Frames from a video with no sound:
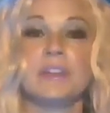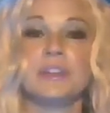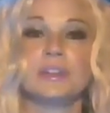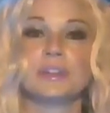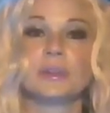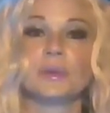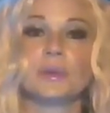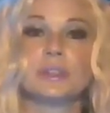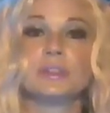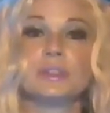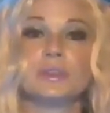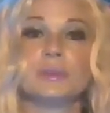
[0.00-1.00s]
And then you're
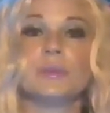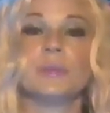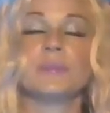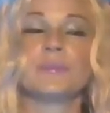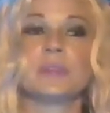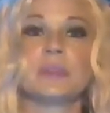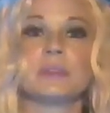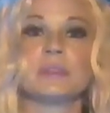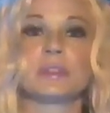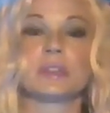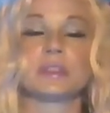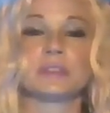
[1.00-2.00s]
going to
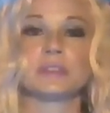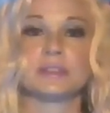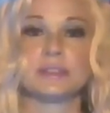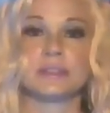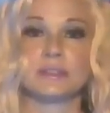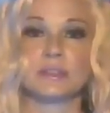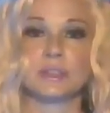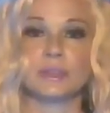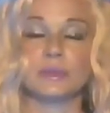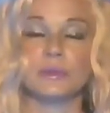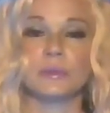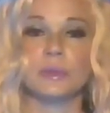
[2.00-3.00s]
start to listen
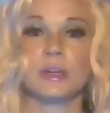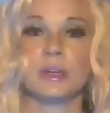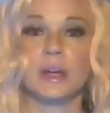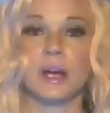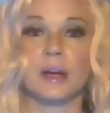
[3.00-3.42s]
to,